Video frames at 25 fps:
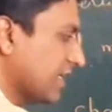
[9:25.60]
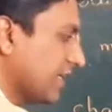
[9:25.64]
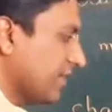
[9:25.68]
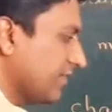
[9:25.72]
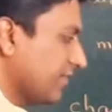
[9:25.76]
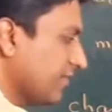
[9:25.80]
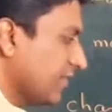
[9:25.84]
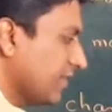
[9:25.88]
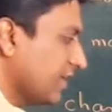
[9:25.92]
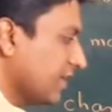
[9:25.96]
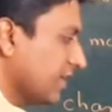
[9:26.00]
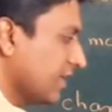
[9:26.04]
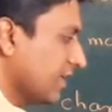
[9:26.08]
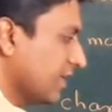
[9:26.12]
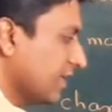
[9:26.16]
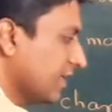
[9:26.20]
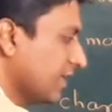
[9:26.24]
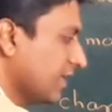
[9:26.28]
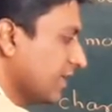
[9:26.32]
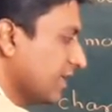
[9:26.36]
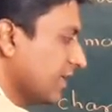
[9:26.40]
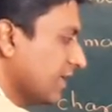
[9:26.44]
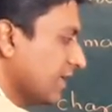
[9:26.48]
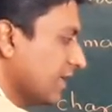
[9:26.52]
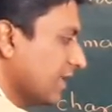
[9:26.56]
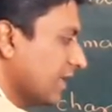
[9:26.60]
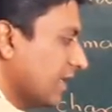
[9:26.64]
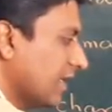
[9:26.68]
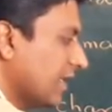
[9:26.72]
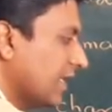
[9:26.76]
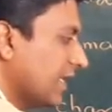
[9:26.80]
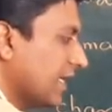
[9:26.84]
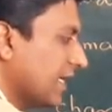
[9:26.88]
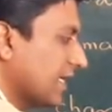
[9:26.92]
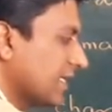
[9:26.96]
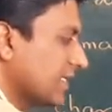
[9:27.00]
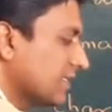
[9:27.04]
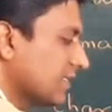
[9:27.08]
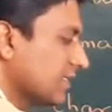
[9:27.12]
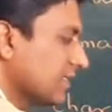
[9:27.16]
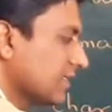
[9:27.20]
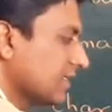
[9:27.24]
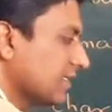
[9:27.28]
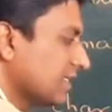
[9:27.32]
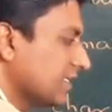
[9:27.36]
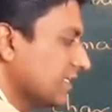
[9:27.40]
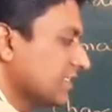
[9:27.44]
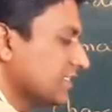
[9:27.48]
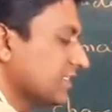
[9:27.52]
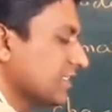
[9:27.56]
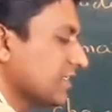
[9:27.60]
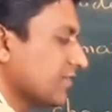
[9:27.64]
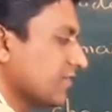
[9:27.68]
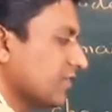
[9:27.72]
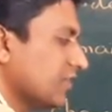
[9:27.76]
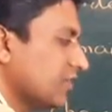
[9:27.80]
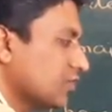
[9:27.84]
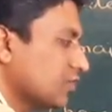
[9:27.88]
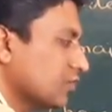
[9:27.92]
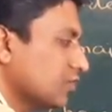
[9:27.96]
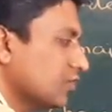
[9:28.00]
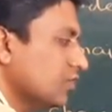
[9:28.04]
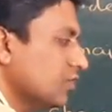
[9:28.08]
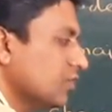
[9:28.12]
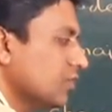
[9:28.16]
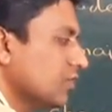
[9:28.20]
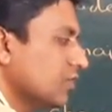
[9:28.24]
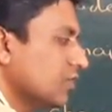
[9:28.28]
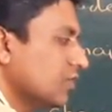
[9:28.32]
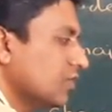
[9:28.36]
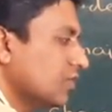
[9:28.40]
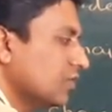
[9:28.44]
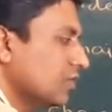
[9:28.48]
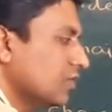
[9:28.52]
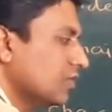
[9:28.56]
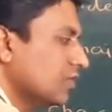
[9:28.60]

type, length is equal to